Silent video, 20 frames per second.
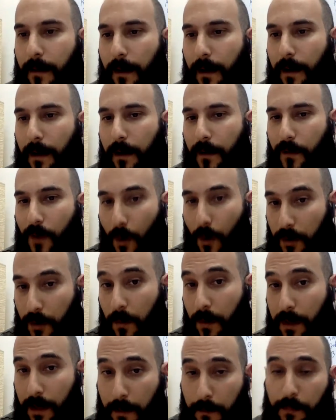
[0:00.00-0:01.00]
Those
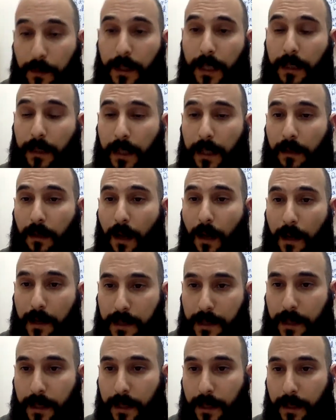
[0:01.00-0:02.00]
were completely
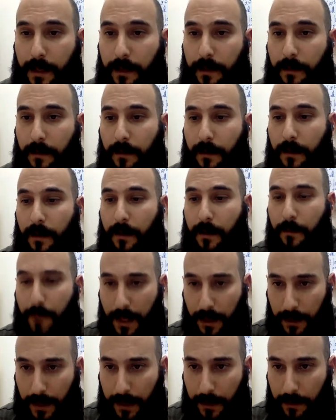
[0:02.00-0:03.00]
lost in
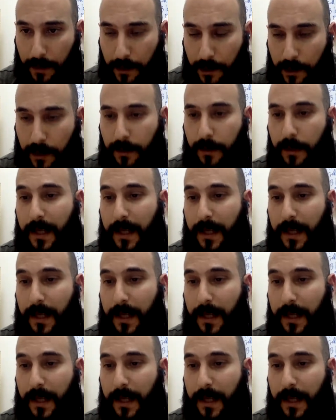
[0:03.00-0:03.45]
Middle English.